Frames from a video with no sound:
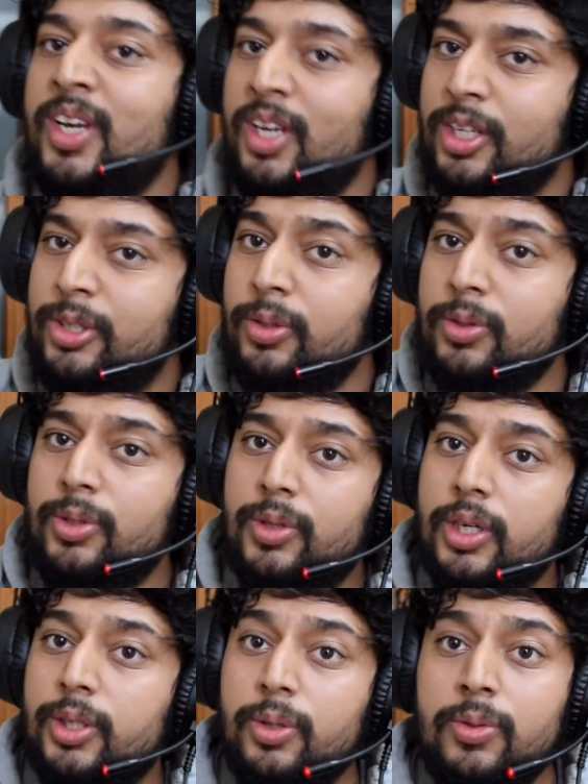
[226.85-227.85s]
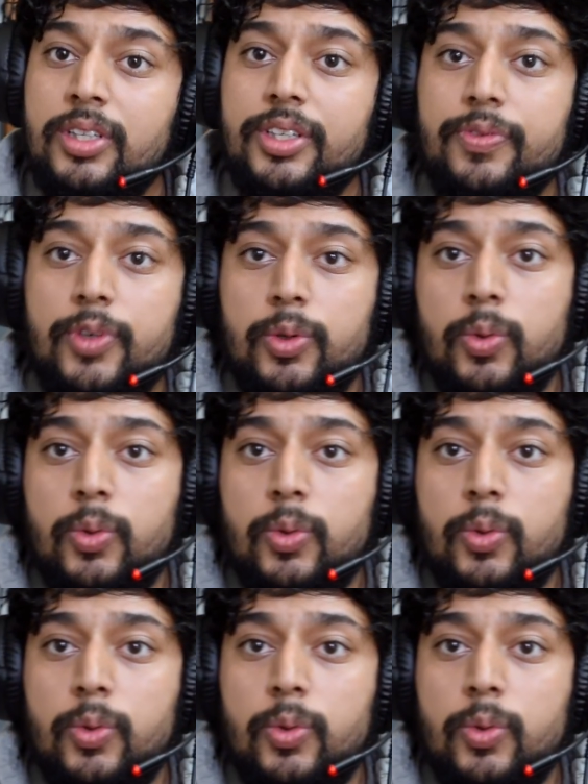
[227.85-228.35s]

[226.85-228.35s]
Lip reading: So to conclude the review